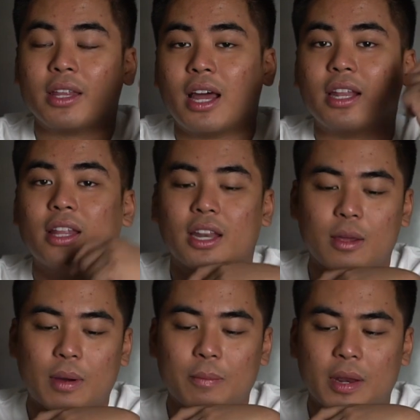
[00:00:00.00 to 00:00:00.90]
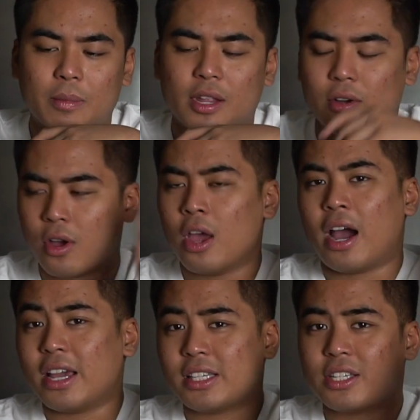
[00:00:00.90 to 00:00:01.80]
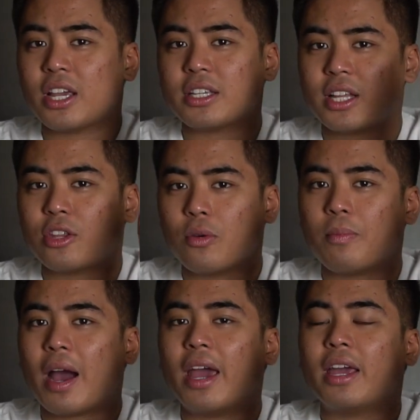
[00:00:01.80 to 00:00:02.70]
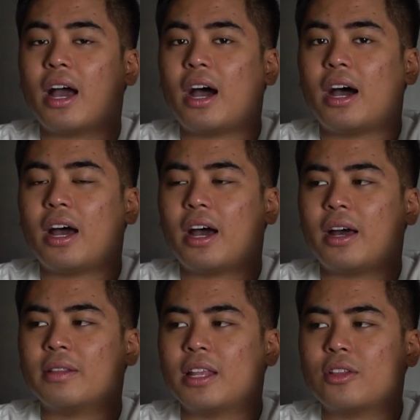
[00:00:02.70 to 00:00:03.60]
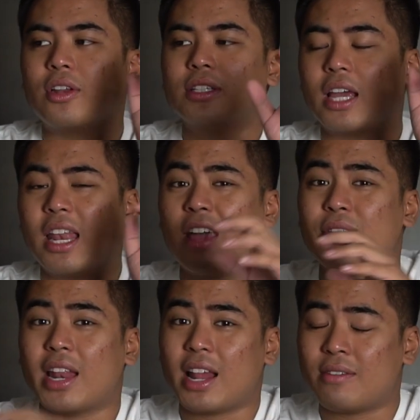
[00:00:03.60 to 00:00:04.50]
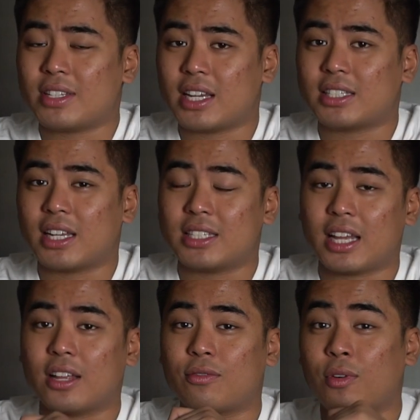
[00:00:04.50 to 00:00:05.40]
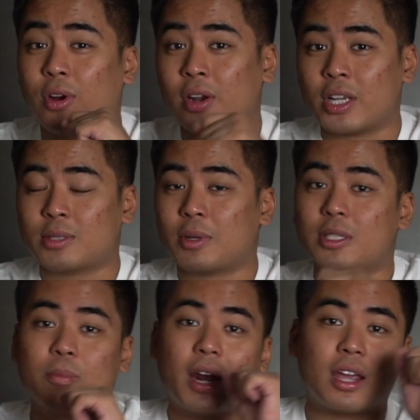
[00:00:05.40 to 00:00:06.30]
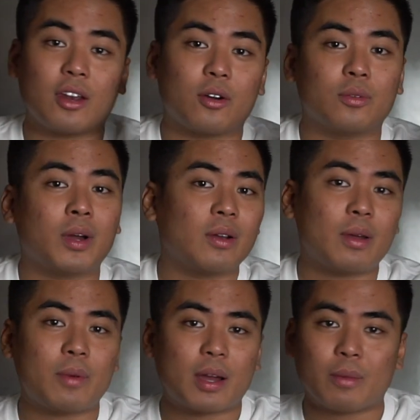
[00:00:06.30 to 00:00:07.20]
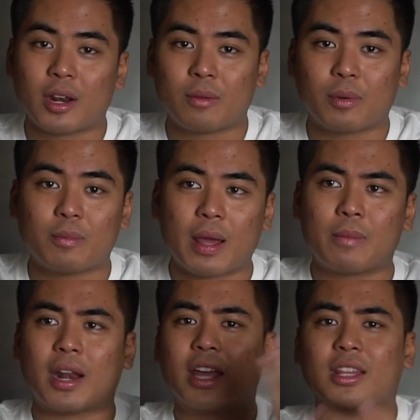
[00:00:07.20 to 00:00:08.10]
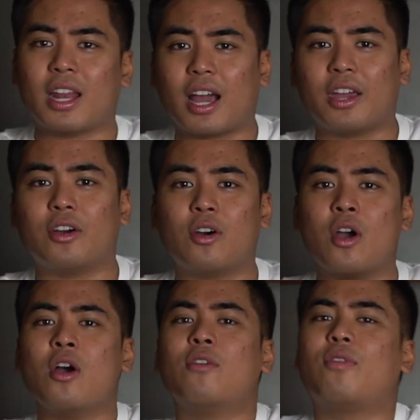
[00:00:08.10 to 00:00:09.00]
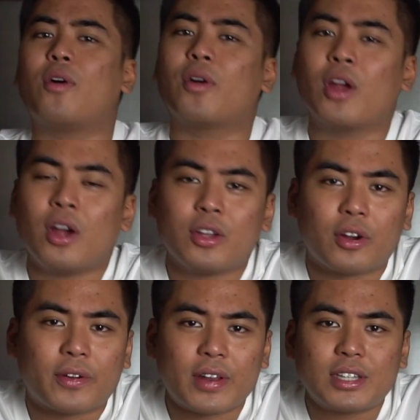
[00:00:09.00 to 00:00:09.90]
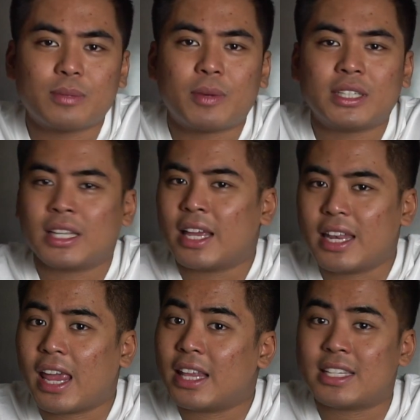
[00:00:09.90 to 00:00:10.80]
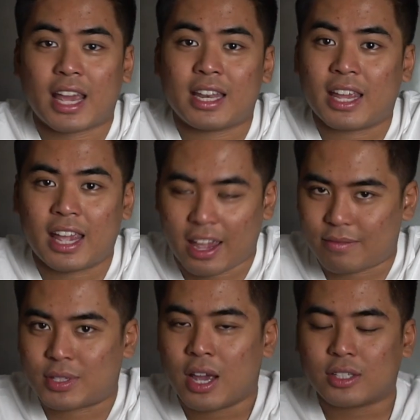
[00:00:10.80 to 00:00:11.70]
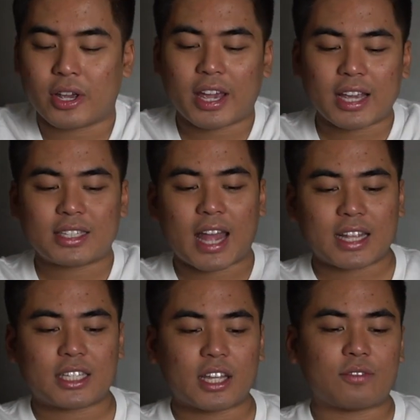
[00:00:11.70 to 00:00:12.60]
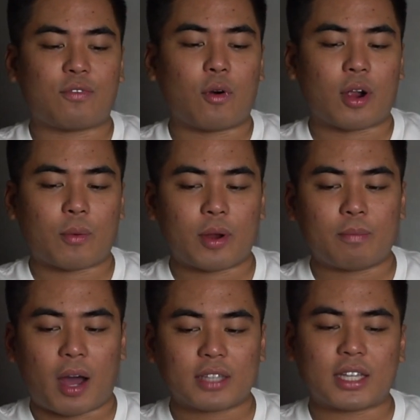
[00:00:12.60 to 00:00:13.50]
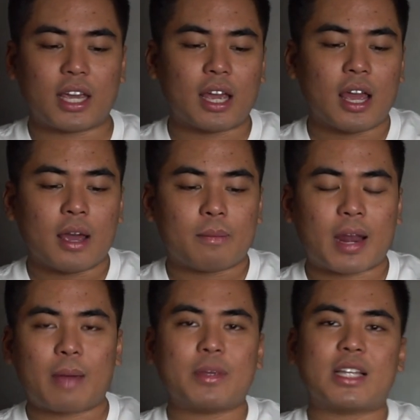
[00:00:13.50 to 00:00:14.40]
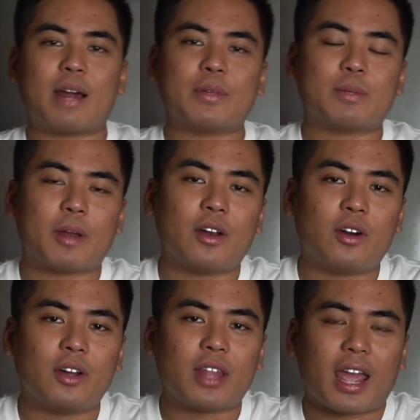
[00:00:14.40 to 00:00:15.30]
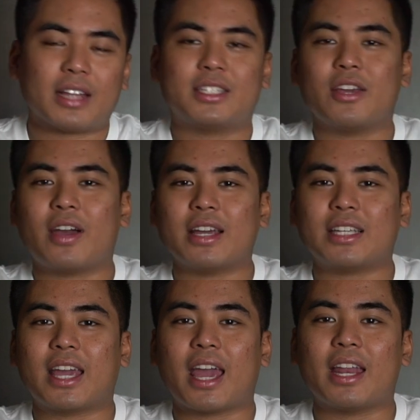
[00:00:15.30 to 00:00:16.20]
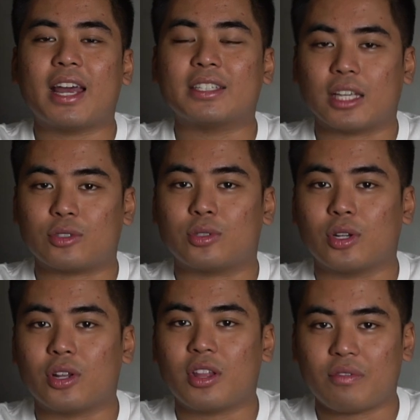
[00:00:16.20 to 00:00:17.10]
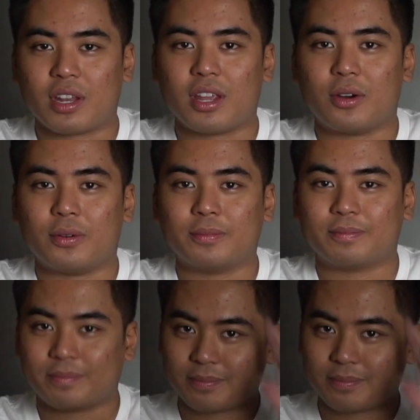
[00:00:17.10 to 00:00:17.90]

Darating na yung mga pinamili nyo. I suggest that you buy dito na sa 11.11 sale sa Lazada for Christmas para, you know, wala magkameran problema. Ready na kayo for your Christmas needs and gifts. So I guess that's it for our unboxing. Maraming salamat sa panonood, and see you guys again sa susunod na video.